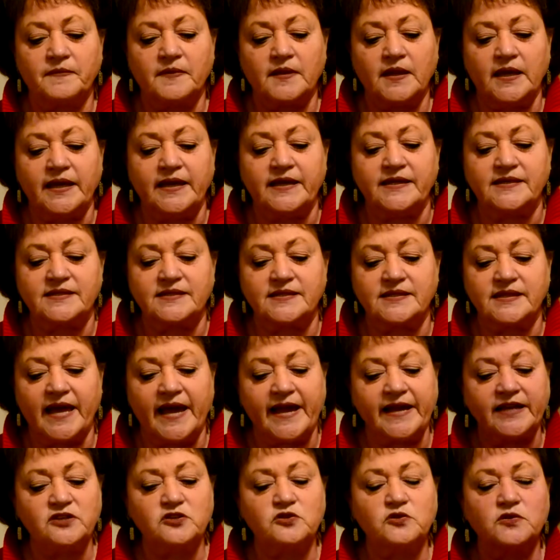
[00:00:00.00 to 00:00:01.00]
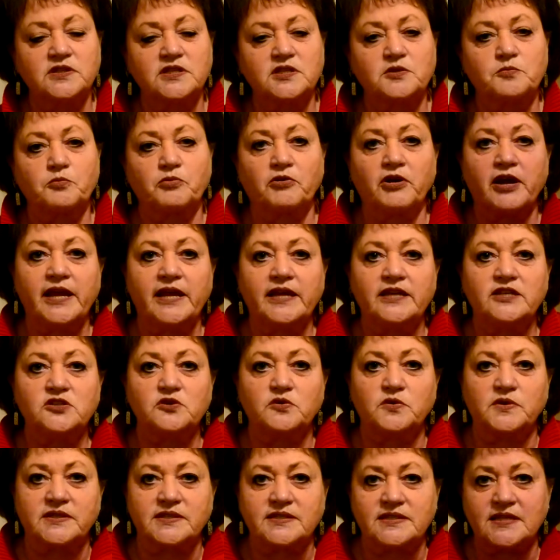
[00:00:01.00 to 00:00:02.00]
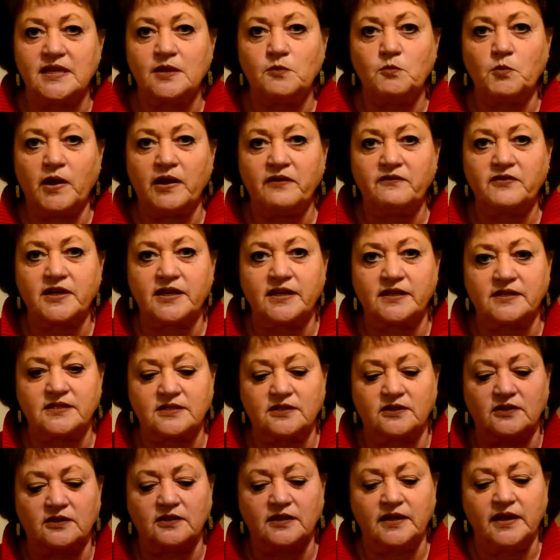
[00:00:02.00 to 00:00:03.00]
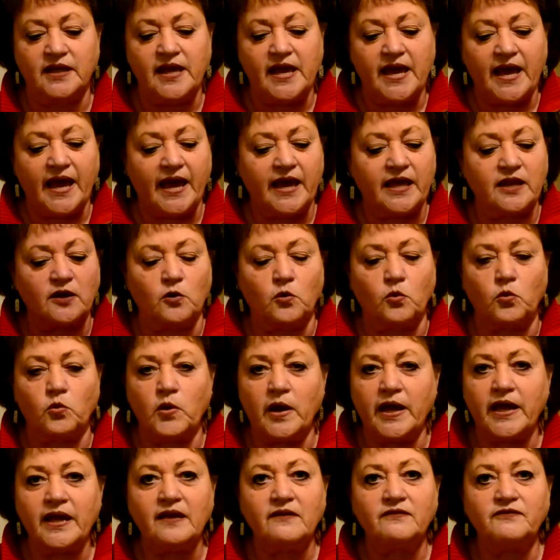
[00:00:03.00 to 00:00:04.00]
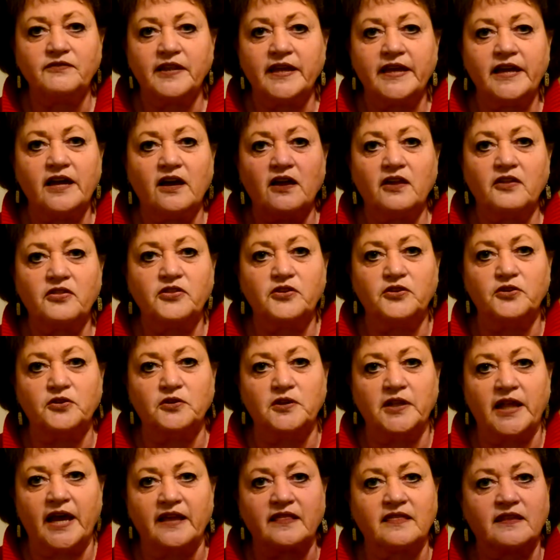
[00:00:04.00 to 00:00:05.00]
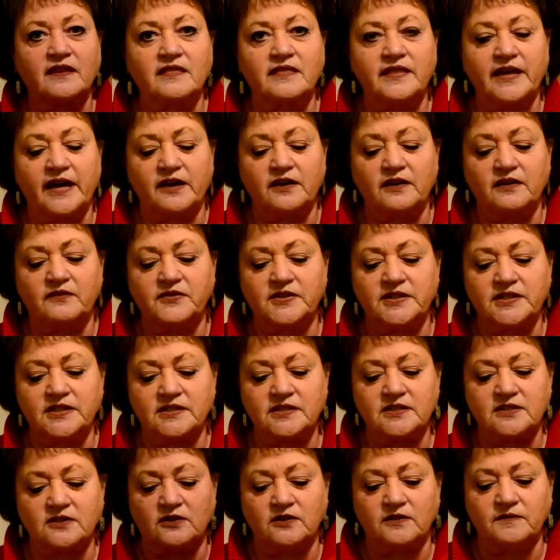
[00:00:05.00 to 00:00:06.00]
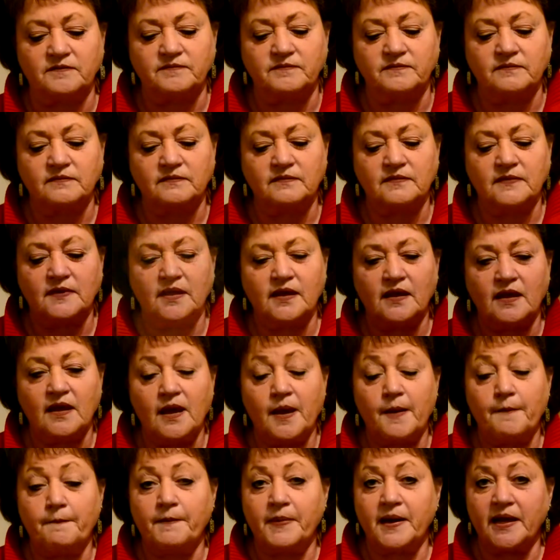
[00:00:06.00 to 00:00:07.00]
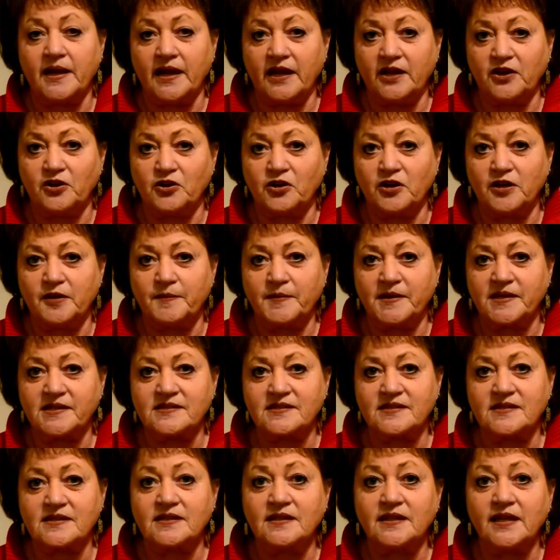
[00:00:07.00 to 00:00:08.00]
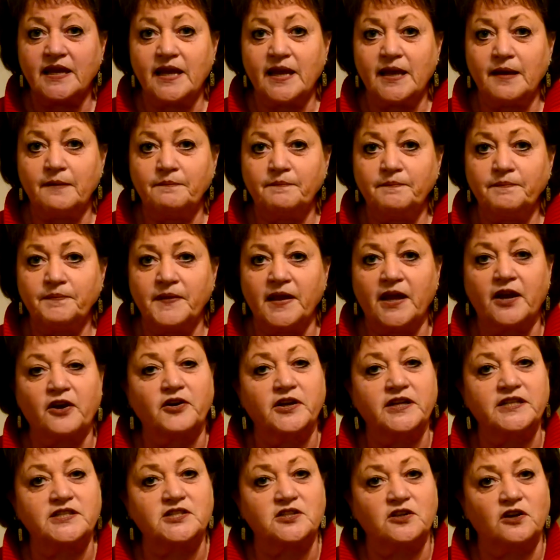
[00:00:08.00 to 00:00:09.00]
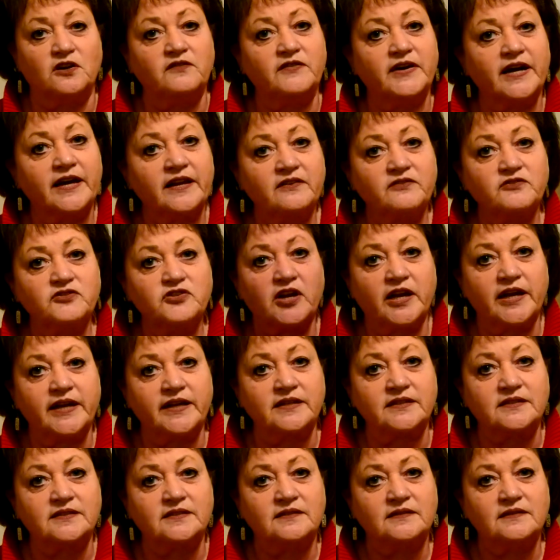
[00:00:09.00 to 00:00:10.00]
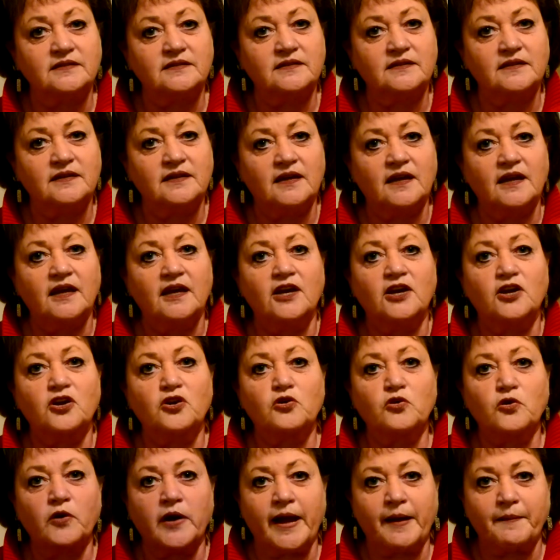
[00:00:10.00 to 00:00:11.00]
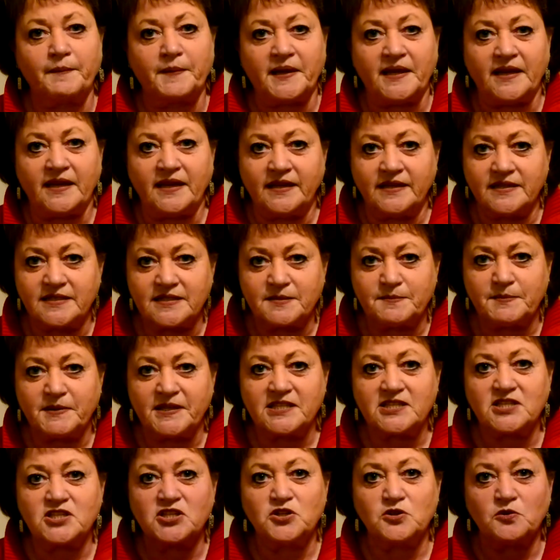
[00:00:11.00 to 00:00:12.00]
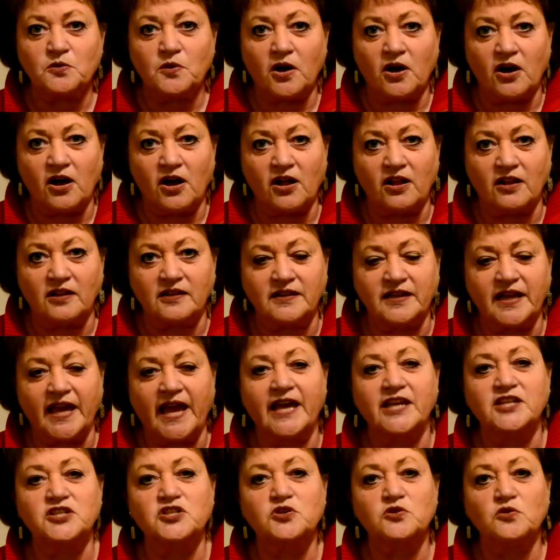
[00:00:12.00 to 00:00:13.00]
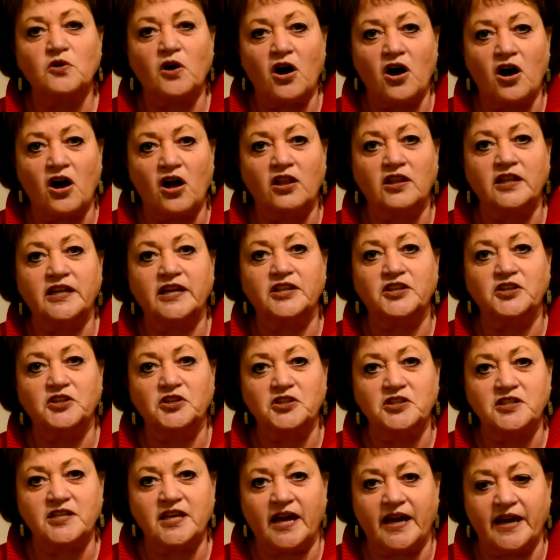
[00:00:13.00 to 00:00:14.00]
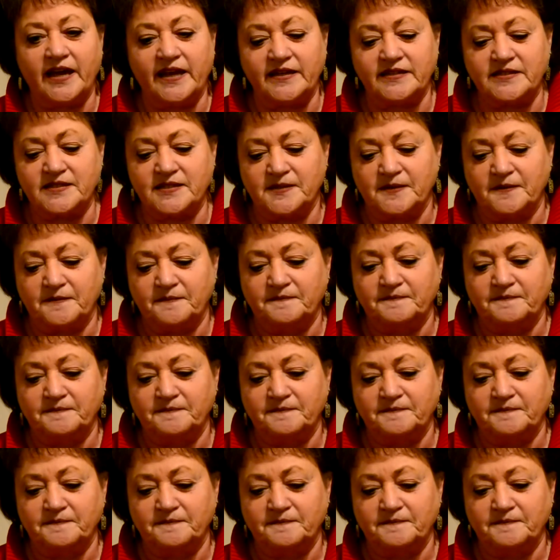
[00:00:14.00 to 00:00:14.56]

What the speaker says: He slang to his spray to his team wave a gistle, and away flay all through like the thound of a dissel. But I heard him exclaim, ere he sove out of dright, "Crappy Hismas to all, and to all a nid gite."